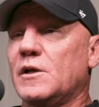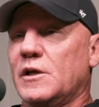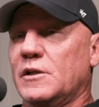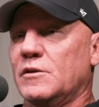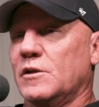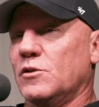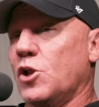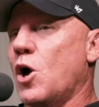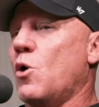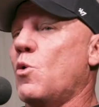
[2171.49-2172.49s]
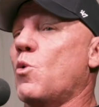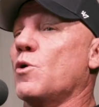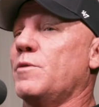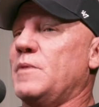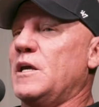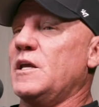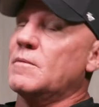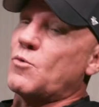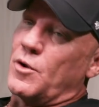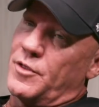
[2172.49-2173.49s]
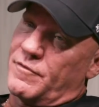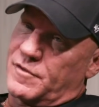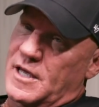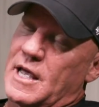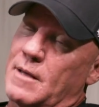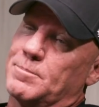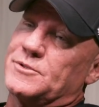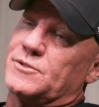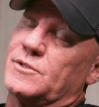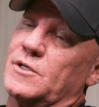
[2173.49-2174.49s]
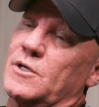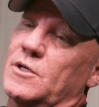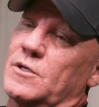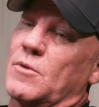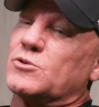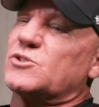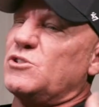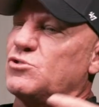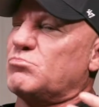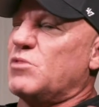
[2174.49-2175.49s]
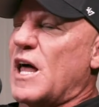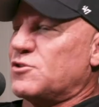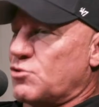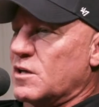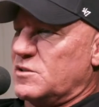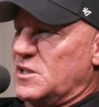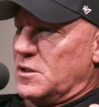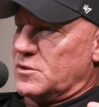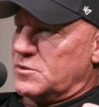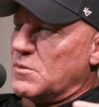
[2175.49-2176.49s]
in the low or the medium or the camps, mostly a lot of drug dealers.